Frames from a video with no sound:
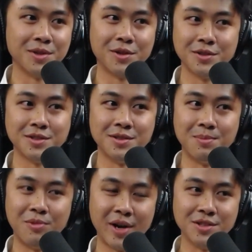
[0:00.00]
because the
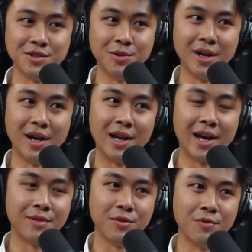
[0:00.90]
brands don't
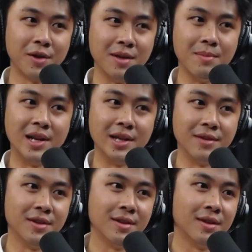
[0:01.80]
align with what they
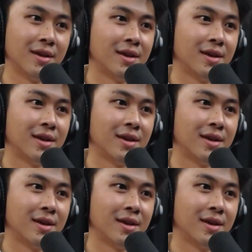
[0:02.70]
believe in.